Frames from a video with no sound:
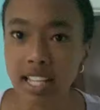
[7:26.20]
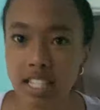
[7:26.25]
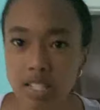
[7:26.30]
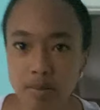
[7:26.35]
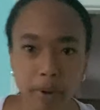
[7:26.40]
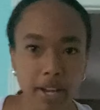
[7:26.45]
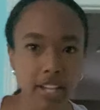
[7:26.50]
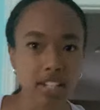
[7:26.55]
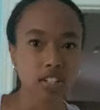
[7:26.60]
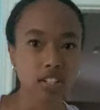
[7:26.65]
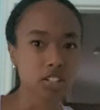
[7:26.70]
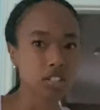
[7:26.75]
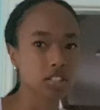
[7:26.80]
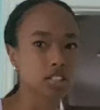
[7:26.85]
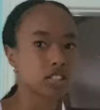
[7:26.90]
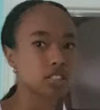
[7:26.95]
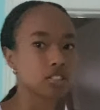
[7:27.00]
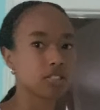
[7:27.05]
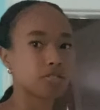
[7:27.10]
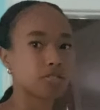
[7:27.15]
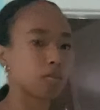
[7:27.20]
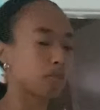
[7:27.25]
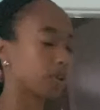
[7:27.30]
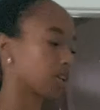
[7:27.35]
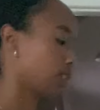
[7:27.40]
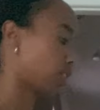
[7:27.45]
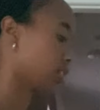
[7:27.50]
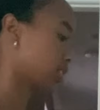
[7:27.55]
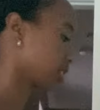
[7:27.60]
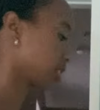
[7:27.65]
it's my turn to steal from her
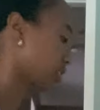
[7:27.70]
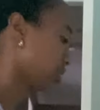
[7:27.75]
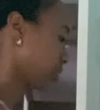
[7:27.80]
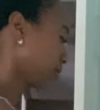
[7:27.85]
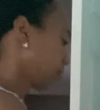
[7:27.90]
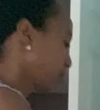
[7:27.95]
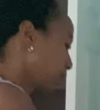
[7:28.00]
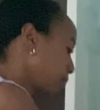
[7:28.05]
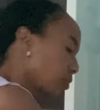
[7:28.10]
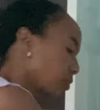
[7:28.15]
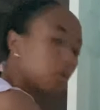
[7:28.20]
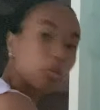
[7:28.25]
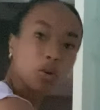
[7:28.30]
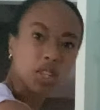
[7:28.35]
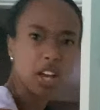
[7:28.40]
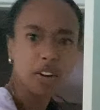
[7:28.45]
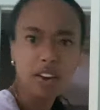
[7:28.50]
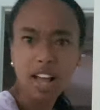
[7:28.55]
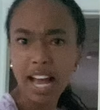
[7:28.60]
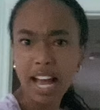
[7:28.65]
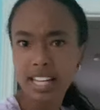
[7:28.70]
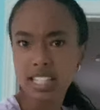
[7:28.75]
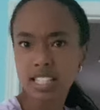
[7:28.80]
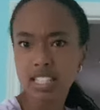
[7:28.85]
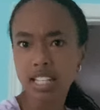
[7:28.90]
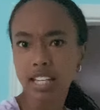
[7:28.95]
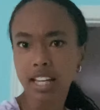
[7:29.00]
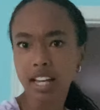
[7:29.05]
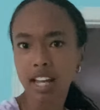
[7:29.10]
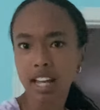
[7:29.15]
closet without
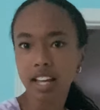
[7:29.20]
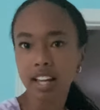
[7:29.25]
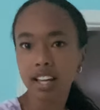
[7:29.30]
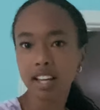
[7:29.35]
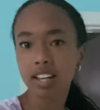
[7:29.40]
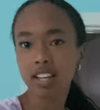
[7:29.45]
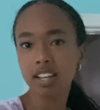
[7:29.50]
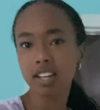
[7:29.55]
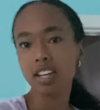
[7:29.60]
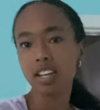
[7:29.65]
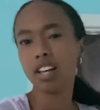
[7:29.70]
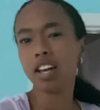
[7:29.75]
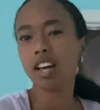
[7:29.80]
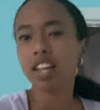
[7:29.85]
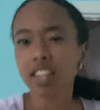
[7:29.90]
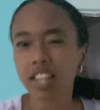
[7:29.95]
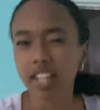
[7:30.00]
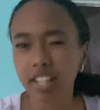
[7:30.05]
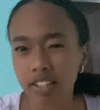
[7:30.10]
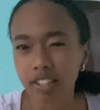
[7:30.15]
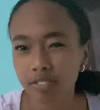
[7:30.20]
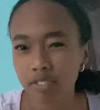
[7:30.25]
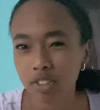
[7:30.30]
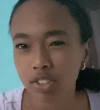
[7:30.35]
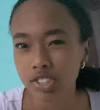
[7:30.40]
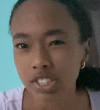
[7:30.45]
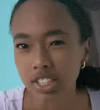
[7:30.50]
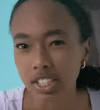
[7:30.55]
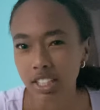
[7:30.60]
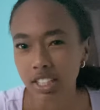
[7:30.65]
asking helena if you're
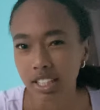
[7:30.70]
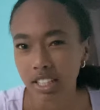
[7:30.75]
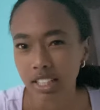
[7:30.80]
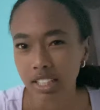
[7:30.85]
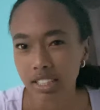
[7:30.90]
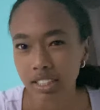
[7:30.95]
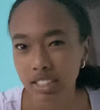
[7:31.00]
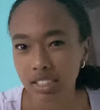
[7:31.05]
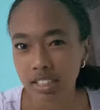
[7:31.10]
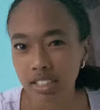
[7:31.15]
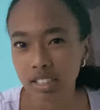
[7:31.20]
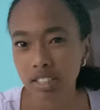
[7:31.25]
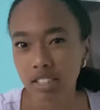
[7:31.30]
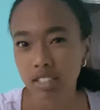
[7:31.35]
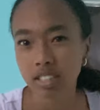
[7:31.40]
seeing this